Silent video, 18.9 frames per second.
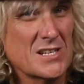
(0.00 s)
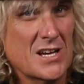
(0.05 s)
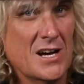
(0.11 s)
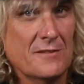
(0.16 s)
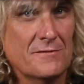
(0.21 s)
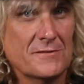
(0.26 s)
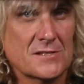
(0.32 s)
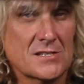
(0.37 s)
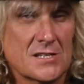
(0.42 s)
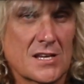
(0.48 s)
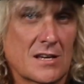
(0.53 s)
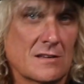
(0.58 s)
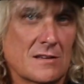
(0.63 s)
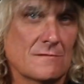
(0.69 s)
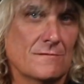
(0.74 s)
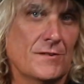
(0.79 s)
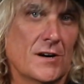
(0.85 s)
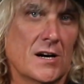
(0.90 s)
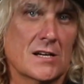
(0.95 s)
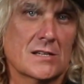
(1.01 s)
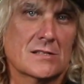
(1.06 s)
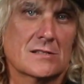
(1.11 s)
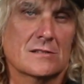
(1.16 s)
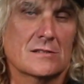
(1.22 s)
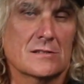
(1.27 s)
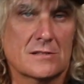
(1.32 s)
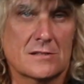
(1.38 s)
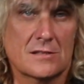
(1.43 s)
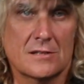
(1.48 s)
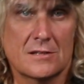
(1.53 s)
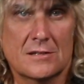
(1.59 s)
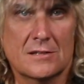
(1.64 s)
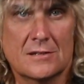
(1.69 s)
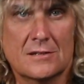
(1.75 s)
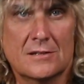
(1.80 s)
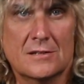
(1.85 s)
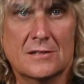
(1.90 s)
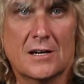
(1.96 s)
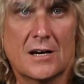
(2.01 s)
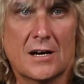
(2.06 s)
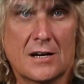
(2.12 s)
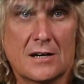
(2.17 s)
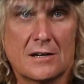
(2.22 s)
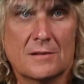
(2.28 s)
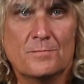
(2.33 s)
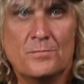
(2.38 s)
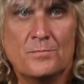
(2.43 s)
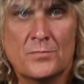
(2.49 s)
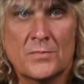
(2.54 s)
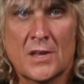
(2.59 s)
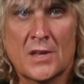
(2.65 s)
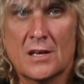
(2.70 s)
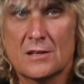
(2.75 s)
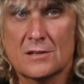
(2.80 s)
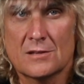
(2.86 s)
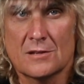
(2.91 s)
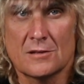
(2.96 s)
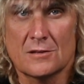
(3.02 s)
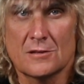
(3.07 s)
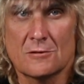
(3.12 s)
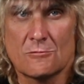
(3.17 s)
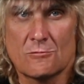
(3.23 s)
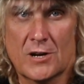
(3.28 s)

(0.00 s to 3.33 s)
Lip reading: half a second fastest than the